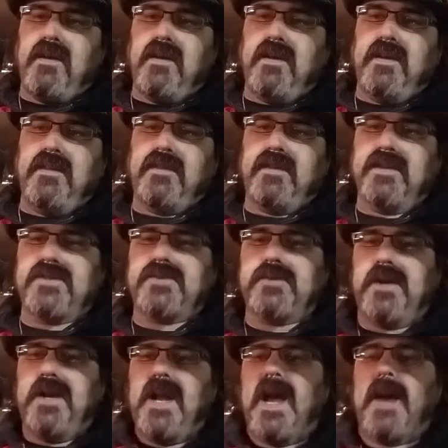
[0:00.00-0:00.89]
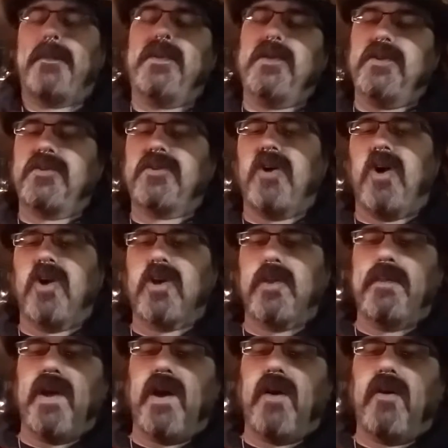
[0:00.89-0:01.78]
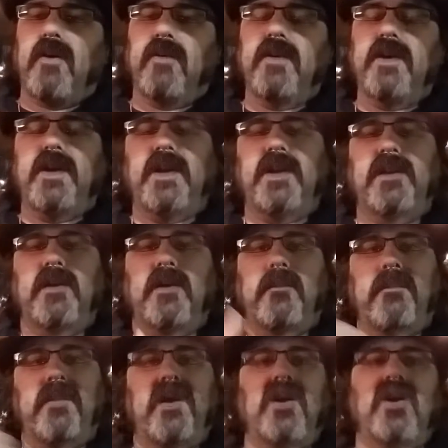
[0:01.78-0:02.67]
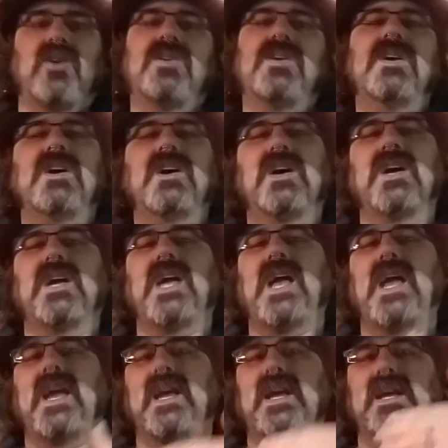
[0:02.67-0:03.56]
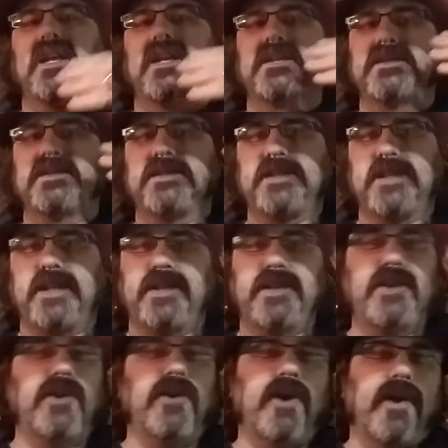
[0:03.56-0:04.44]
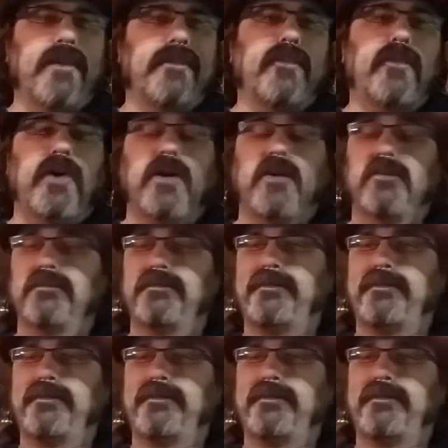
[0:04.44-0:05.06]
this one happened to talk about in America and in Europe. Well,